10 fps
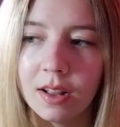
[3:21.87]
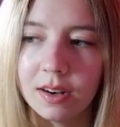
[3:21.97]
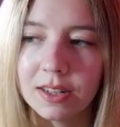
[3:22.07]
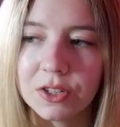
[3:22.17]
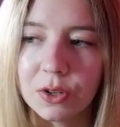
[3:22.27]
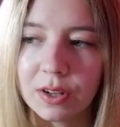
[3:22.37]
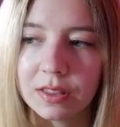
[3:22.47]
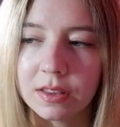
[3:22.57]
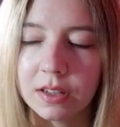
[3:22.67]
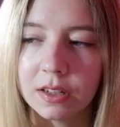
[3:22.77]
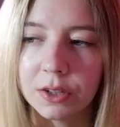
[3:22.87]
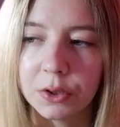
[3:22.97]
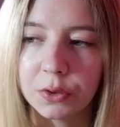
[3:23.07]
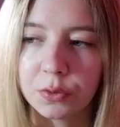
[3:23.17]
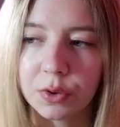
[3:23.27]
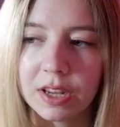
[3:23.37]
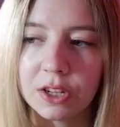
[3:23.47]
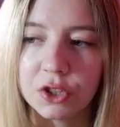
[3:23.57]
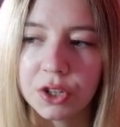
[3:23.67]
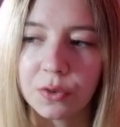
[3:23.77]
Let's look at the 3
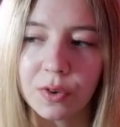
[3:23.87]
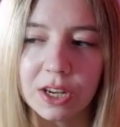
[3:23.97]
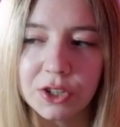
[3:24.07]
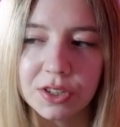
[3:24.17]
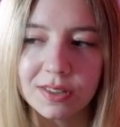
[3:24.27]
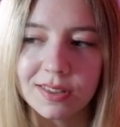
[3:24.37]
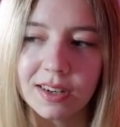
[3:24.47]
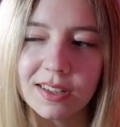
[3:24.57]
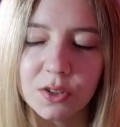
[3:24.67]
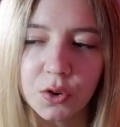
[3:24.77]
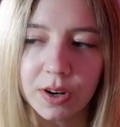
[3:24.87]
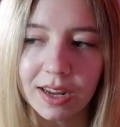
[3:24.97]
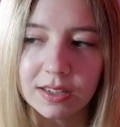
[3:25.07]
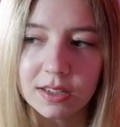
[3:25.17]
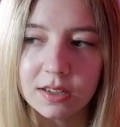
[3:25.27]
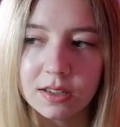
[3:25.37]
generations that it's created.